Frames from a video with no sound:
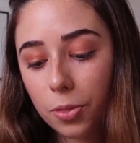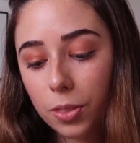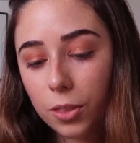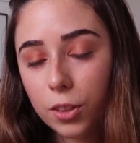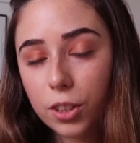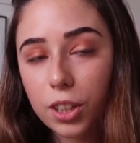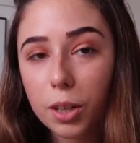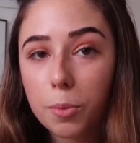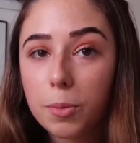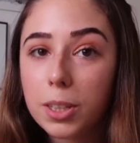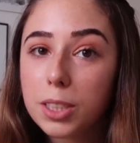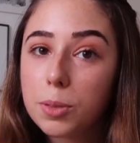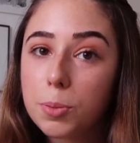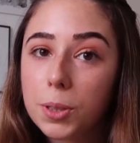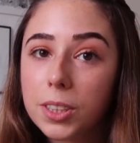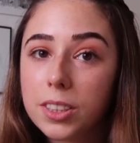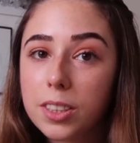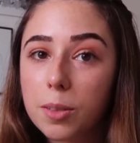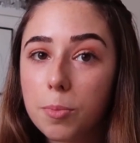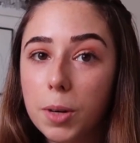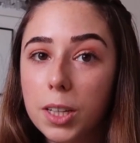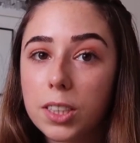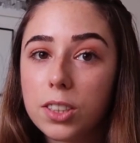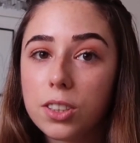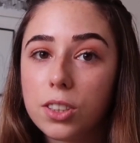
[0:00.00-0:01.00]
during my spring
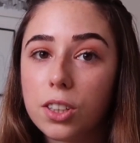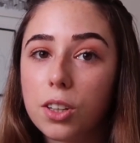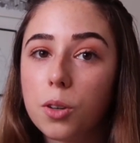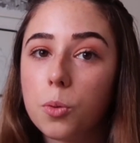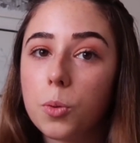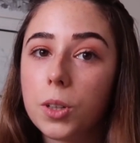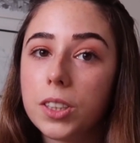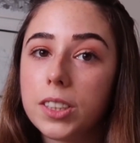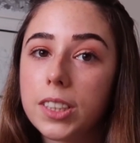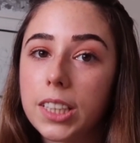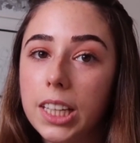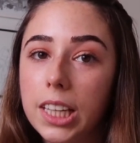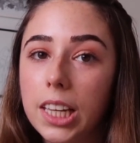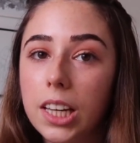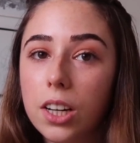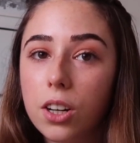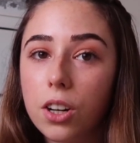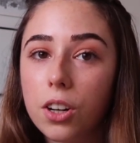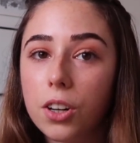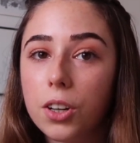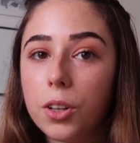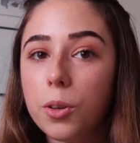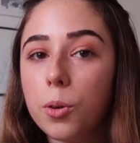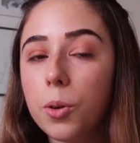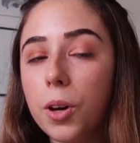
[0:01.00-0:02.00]
semester was
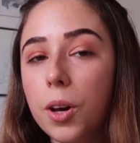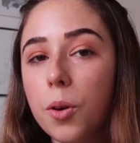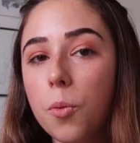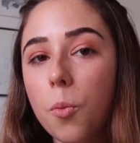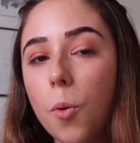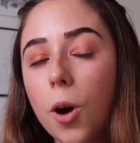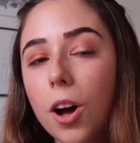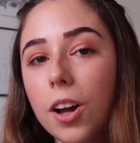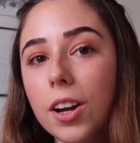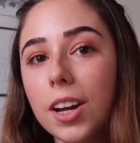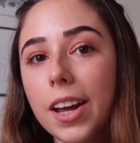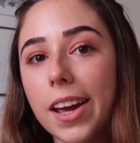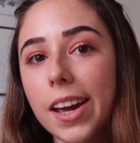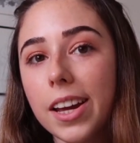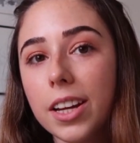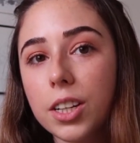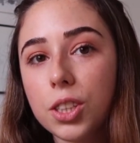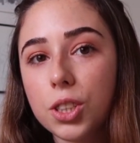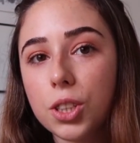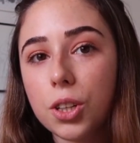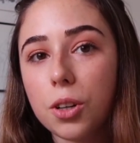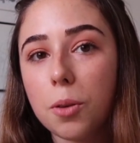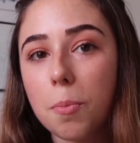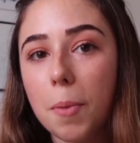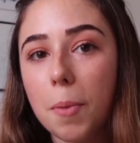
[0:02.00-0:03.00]
Econ UA1, Intro to